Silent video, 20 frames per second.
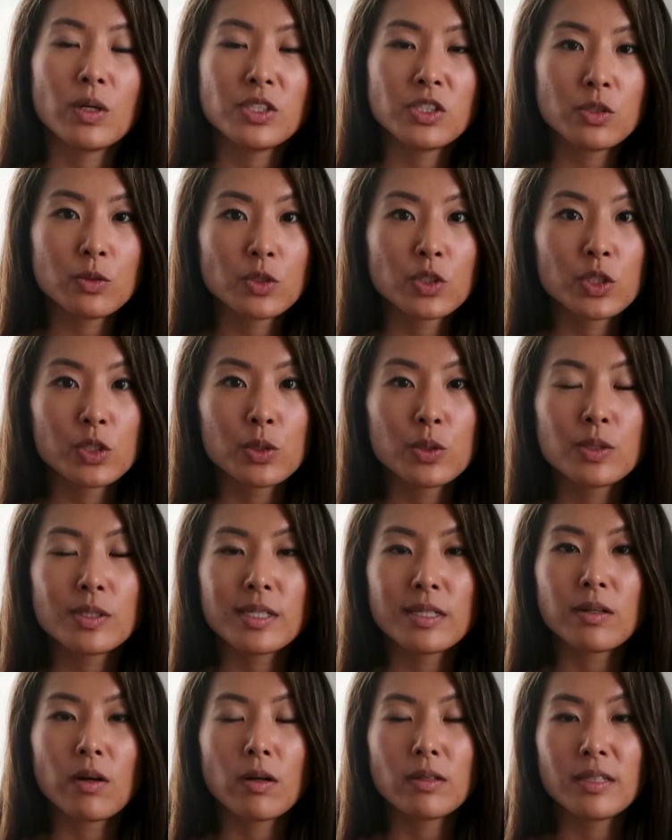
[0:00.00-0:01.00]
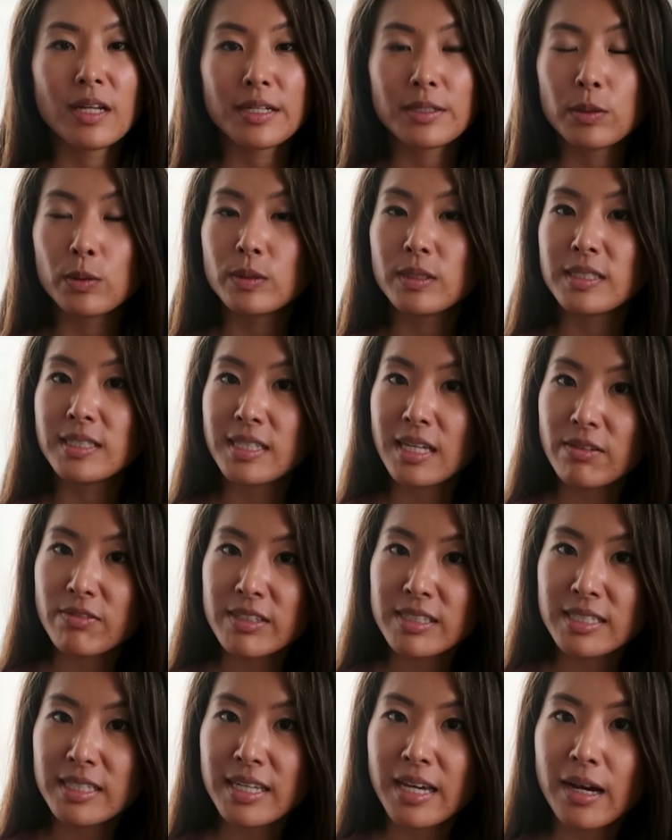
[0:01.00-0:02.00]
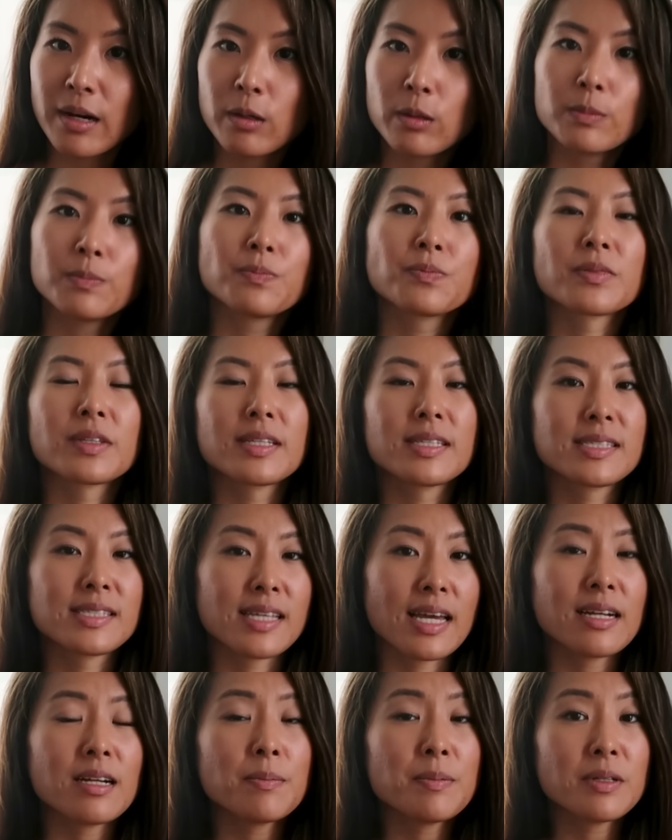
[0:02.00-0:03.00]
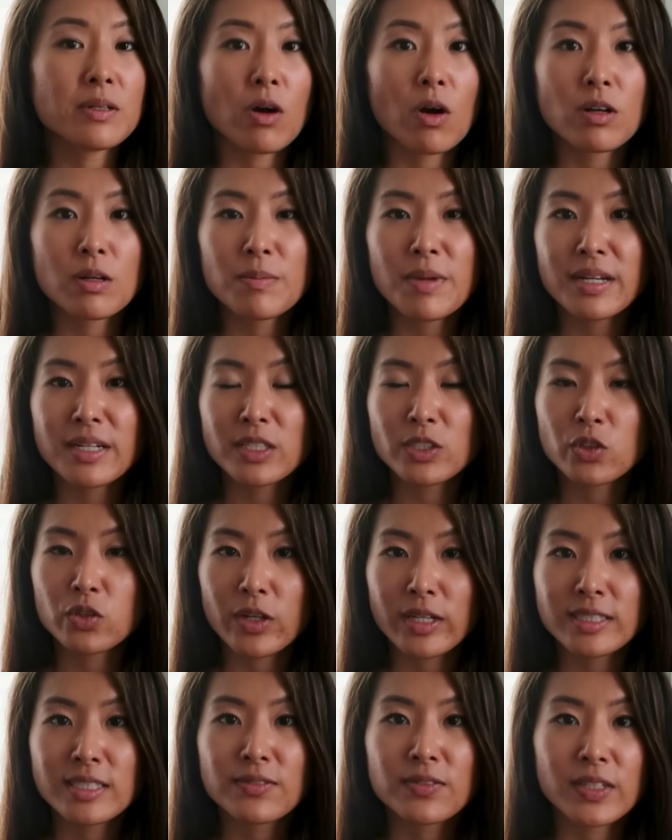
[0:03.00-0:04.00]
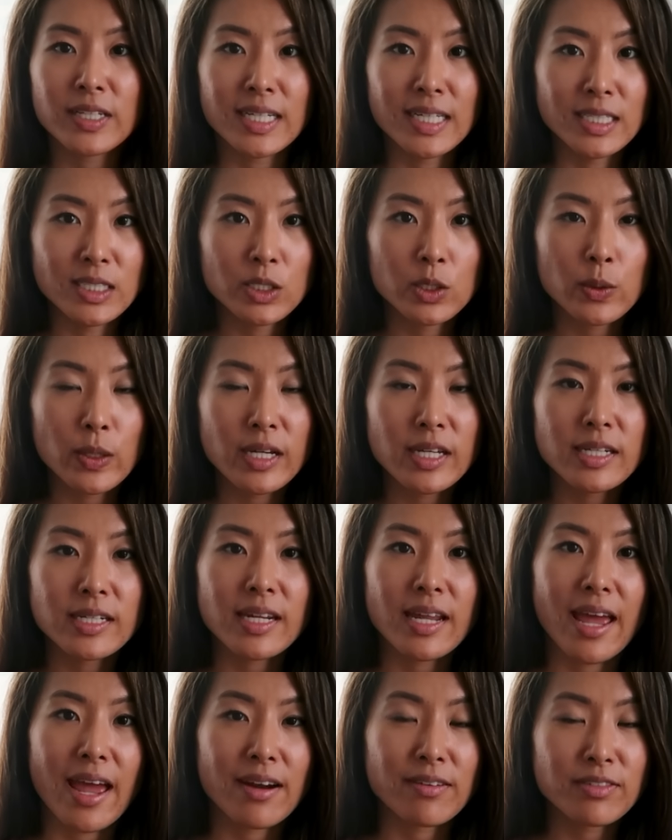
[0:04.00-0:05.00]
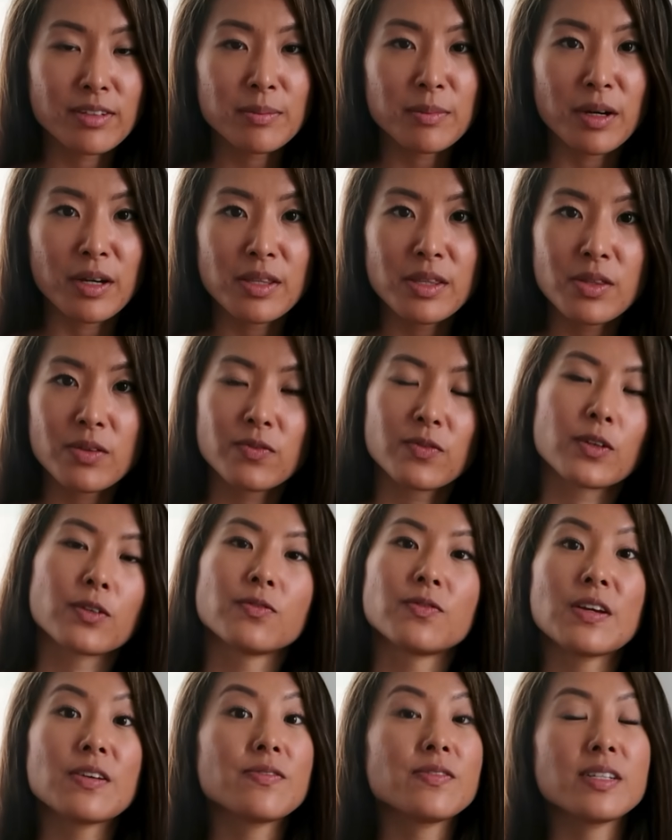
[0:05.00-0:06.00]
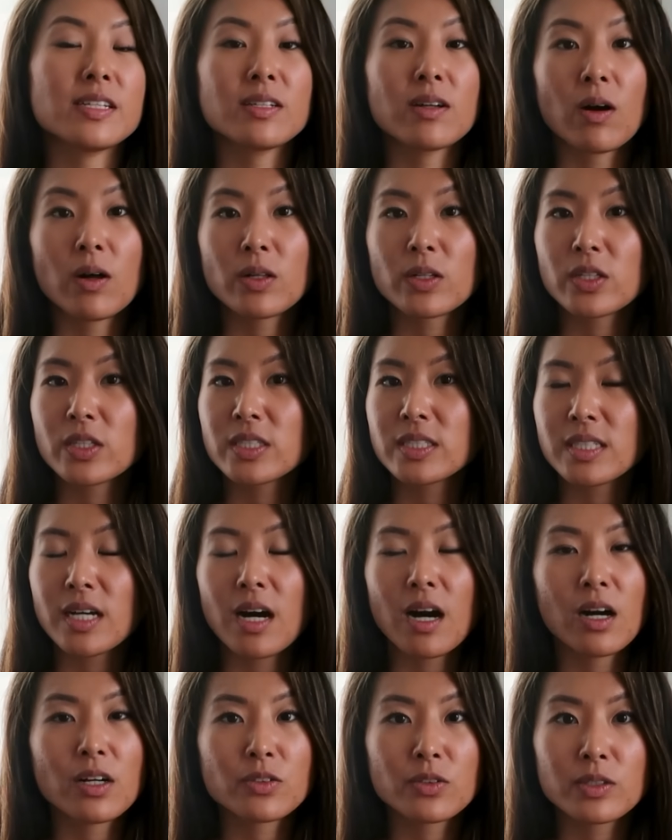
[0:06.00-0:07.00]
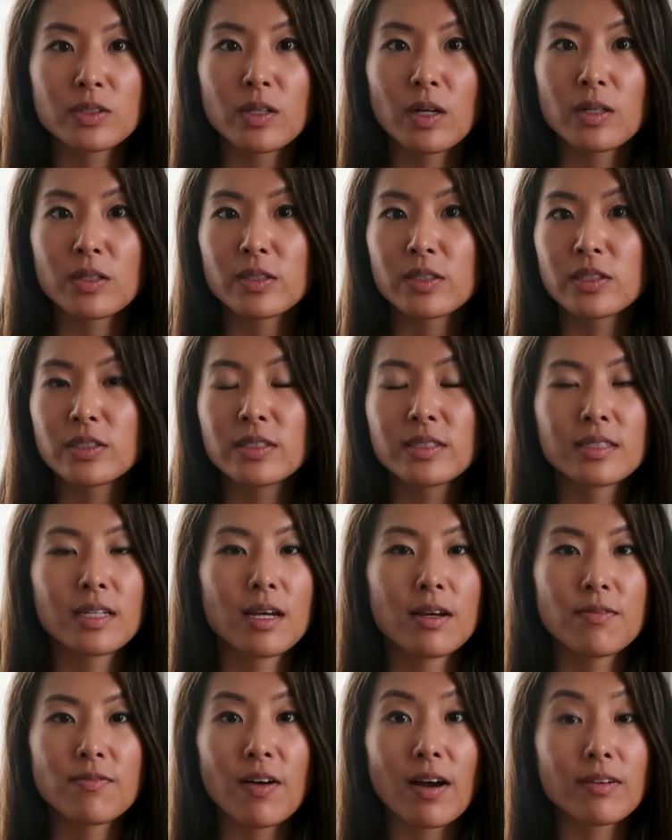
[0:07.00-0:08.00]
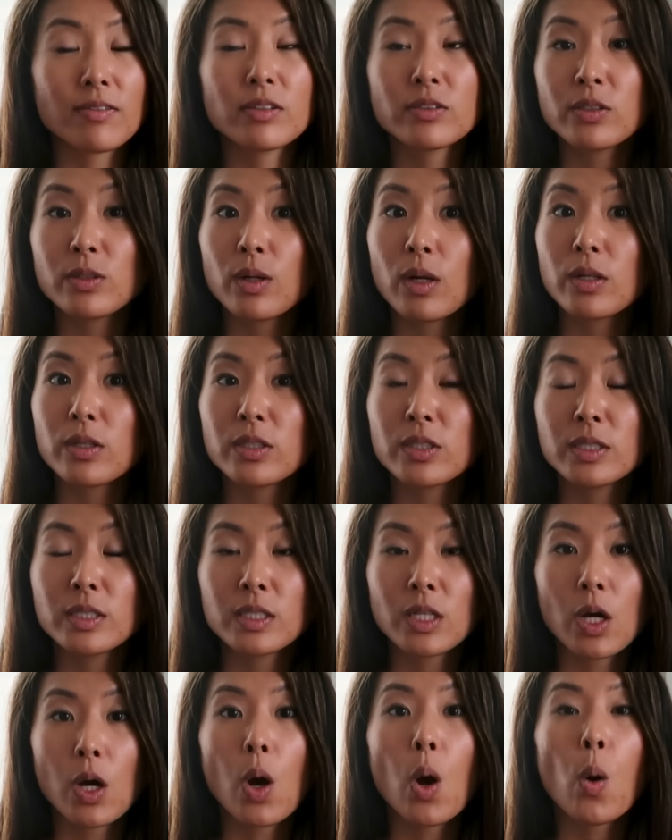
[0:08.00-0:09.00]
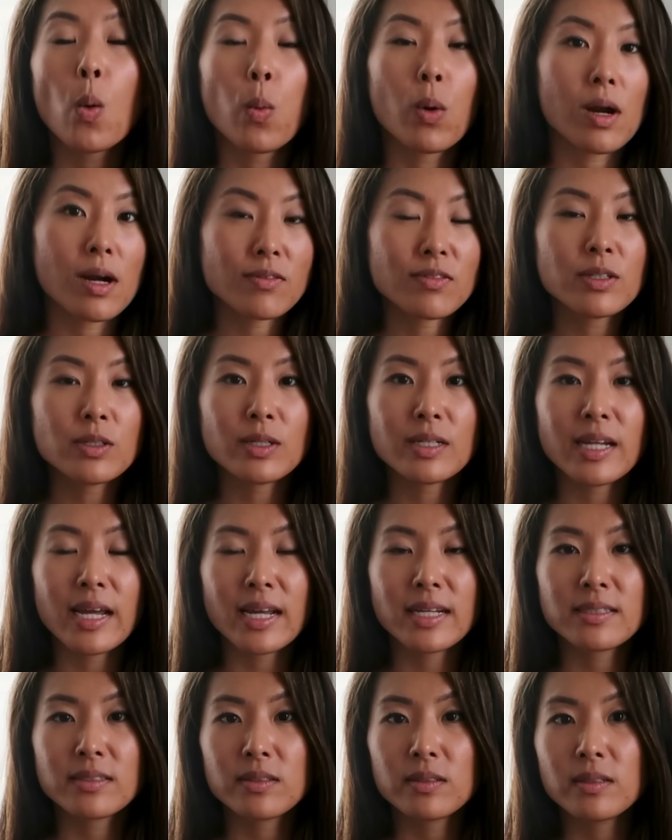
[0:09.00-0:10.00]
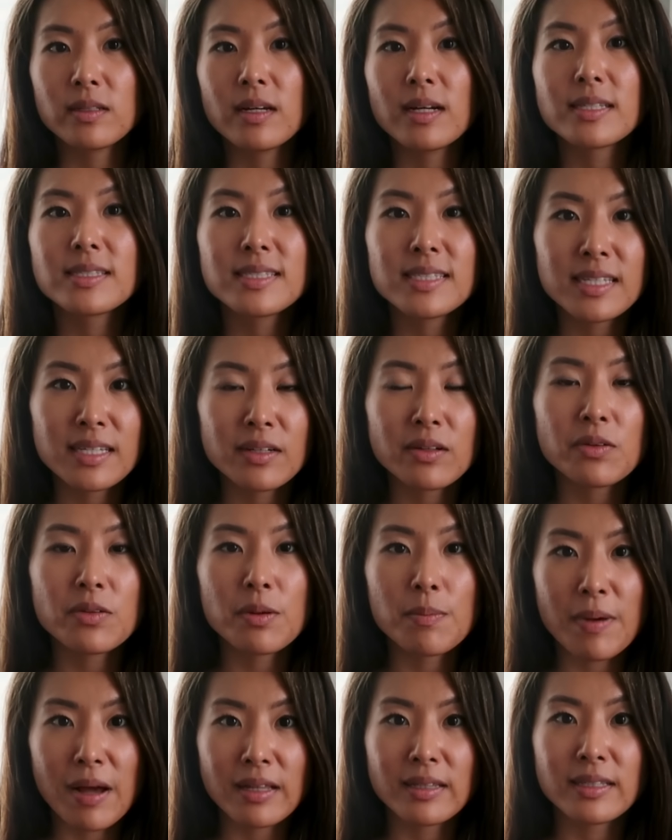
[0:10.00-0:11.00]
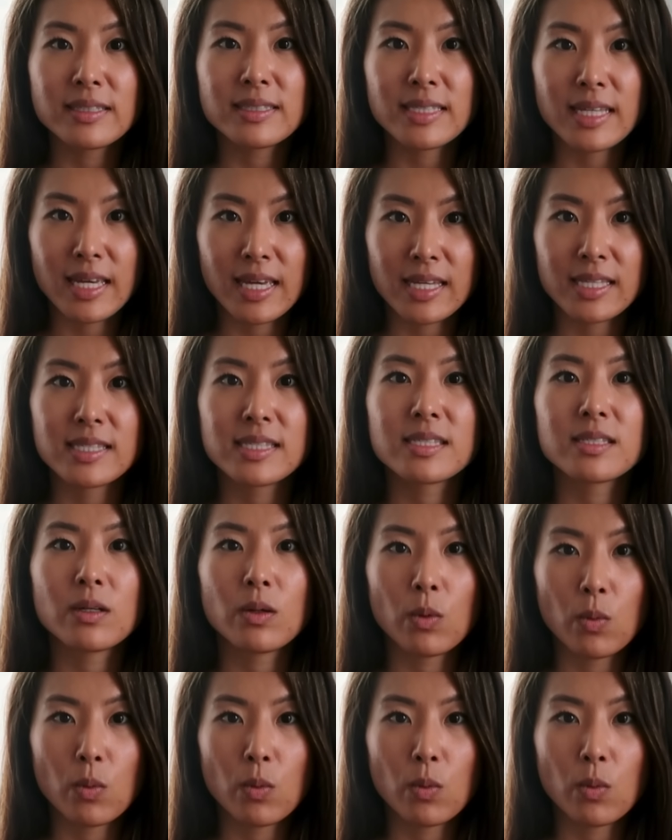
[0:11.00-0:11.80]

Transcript: once you choose an online-only savings account, set up an automatic transfer into it every month for $50, $100, $500, whatever you can handle until the balance hits